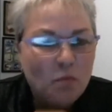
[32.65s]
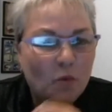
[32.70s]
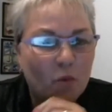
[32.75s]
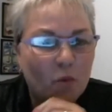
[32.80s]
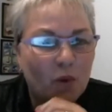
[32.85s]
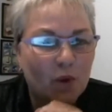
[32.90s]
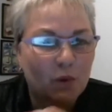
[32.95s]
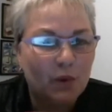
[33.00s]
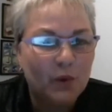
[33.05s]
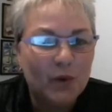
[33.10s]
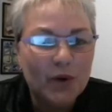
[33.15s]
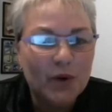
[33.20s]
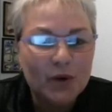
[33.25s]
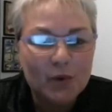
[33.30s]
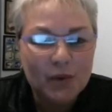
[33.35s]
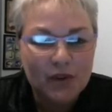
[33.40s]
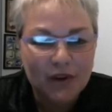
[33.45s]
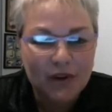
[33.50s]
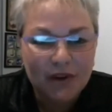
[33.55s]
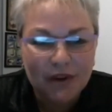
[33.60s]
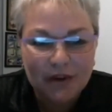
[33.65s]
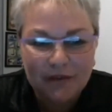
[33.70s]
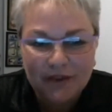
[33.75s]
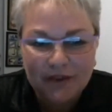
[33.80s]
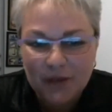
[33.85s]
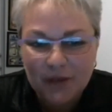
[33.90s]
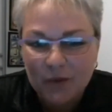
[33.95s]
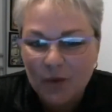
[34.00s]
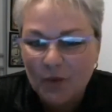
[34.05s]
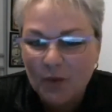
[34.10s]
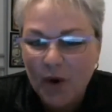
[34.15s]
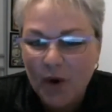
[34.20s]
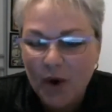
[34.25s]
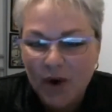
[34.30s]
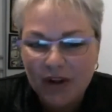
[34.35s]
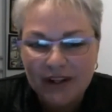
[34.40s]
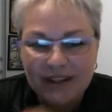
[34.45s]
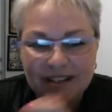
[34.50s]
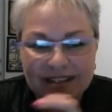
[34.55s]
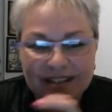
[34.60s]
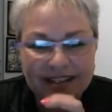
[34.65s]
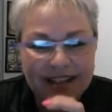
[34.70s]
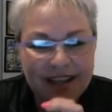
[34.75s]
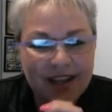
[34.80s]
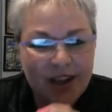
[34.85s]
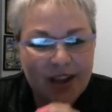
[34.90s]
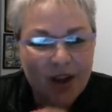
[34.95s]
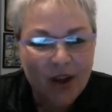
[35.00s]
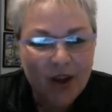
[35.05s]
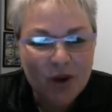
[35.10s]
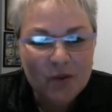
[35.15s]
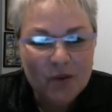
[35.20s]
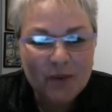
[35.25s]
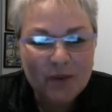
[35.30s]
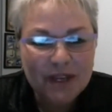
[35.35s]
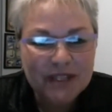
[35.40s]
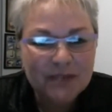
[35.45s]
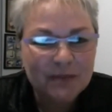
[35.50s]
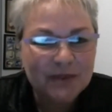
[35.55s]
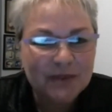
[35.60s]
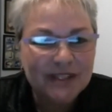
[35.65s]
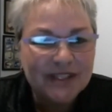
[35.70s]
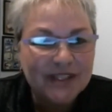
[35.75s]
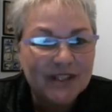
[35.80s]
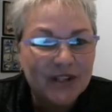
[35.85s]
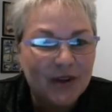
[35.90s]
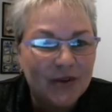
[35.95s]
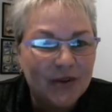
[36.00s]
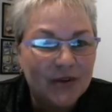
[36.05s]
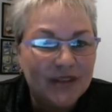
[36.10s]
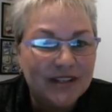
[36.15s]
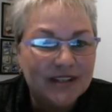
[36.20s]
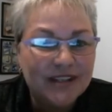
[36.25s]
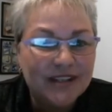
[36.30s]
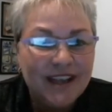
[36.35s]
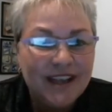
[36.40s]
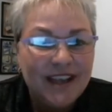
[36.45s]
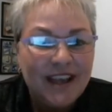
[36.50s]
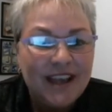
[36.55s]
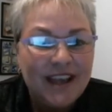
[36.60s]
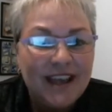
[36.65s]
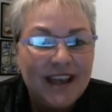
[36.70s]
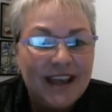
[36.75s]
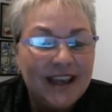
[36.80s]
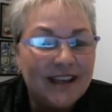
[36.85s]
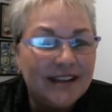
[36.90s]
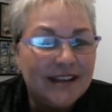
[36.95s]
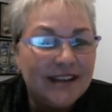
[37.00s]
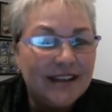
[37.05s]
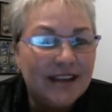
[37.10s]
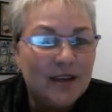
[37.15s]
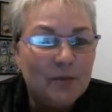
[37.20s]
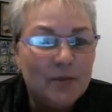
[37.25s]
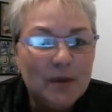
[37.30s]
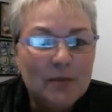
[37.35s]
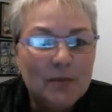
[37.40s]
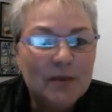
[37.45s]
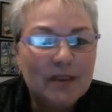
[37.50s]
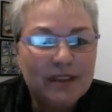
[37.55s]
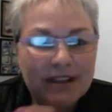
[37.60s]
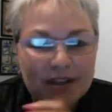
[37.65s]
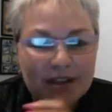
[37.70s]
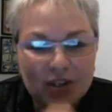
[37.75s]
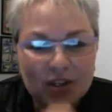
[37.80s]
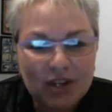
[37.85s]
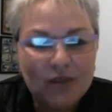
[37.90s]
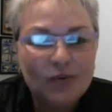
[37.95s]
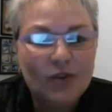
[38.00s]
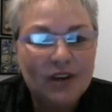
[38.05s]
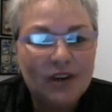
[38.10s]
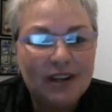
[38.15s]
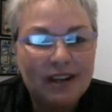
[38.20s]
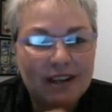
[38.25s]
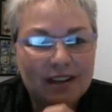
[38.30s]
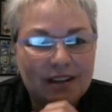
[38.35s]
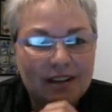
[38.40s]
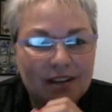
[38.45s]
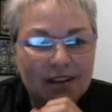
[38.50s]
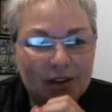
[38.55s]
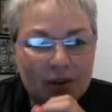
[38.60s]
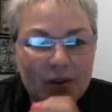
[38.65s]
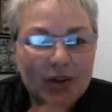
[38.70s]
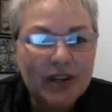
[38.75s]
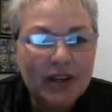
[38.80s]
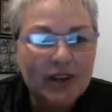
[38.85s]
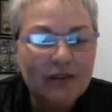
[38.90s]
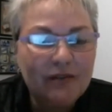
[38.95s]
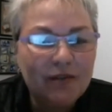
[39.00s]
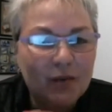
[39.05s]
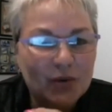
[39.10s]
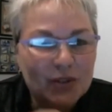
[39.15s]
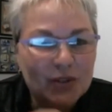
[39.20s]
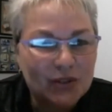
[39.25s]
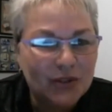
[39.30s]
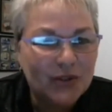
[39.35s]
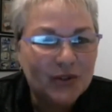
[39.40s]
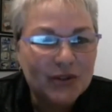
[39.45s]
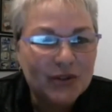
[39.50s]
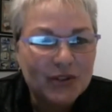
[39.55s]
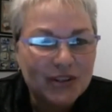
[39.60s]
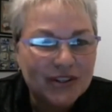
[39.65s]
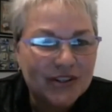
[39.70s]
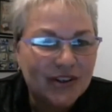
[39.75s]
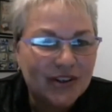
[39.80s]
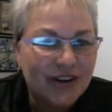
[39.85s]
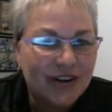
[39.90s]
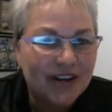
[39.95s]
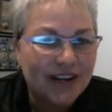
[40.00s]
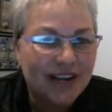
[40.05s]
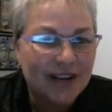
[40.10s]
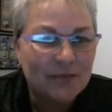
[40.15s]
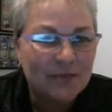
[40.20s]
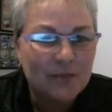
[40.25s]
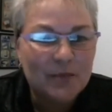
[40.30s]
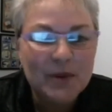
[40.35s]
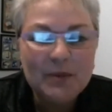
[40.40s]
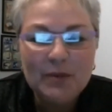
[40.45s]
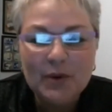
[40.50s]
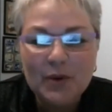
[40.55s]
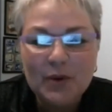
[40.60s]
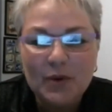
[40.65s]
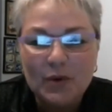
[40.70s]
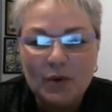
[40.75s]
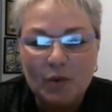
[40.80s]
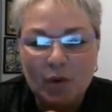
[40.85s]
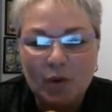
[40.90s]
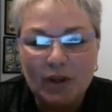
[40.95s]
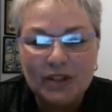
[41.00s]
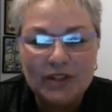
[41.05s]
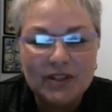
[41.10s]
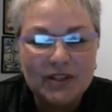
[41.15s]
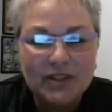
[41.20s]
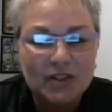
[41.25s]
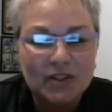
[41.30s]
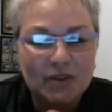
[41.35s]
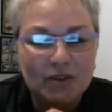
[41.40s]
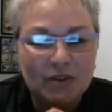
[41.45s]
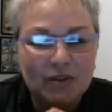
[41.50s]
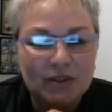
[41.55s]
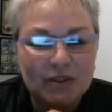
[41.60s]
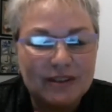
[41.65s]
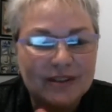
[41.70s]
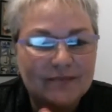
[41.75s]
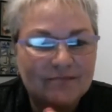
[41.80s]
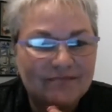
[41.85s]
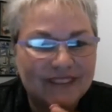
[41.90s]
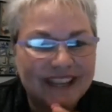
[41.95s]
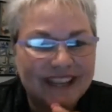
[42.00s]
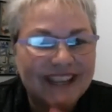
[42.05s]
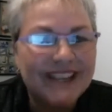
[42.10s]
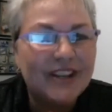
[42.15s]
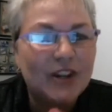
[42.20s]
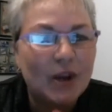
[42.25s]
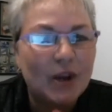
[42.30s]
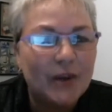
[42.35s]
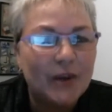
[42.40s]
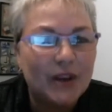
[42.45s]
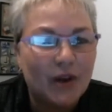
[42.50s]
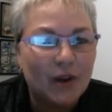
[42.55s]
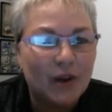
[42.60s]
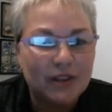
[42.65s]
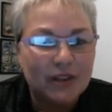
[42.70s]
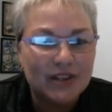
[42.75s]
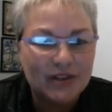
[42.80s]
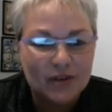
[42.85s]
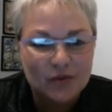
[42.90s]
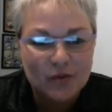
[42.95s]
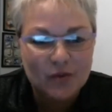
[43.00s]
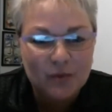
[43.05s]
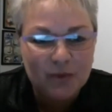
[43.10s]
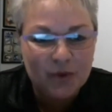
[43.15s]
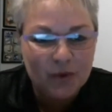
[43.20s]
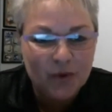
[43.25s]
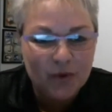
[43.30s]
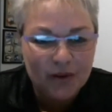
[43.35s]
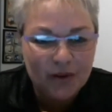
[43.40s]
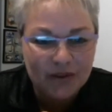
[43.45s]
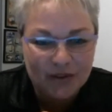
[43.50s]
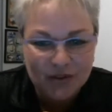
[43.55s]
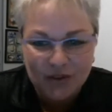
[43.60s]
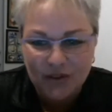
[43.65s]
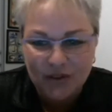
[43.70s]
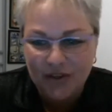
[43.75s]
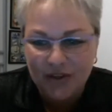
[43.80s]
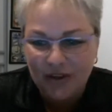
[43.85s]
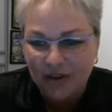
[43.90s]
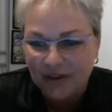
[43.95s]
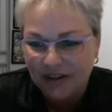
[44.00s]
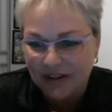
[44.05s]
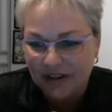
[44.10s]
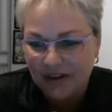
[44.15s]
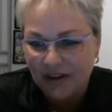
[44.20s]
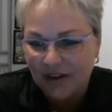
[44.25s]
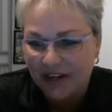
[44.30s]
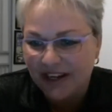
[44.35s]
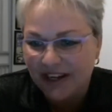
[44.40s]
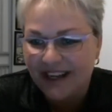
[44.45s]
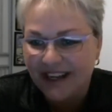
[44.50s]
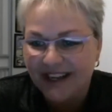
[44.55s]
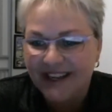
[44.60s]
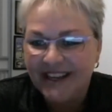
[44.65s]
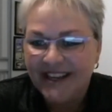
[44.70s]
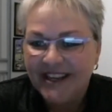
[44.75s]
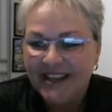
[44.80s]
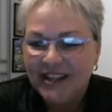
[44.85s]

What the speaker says: We work with a lot of network marketers, home-based business owners, and people that are generally looking for solutions online, people who want to get going on this entrepreneurial journey online.